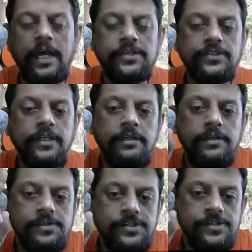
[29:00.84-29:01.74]
as the
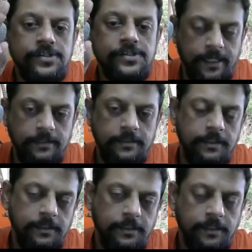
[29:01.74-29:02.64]
second
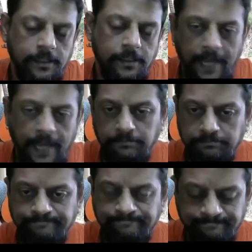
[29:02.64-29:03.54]
Adam.
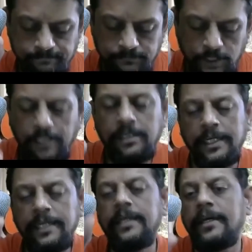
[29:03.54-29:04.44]
Okay,
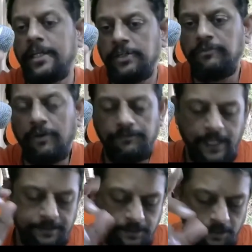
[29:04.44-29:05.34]
indicative of
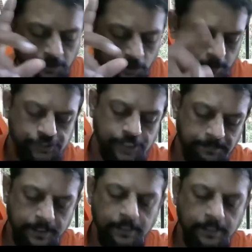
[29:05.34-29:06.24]
that. Romans
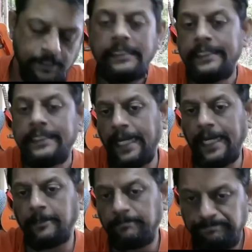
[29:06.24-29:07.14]
chapter 9.
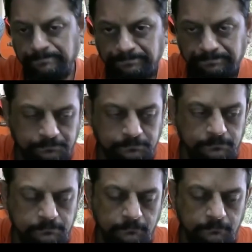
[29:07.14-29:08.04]

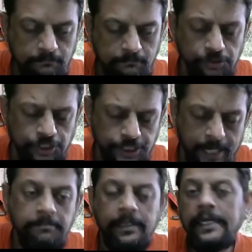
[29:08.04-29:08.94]
So
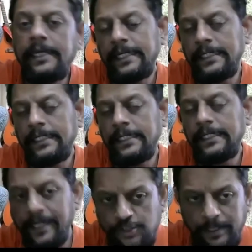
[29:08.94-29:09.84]
Shem is
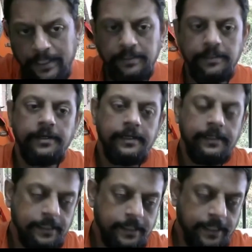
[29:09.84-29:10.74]
enrichment,
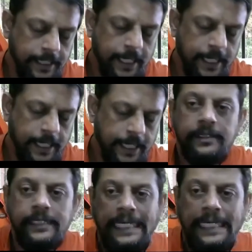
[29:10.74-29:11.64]
Canaan
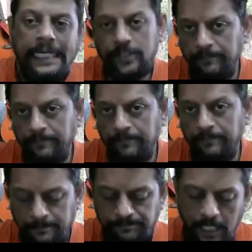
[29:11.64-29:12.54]
enslavement.
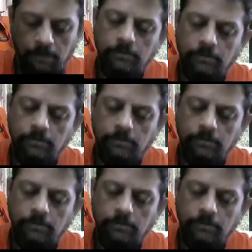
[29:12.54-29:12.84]
Now,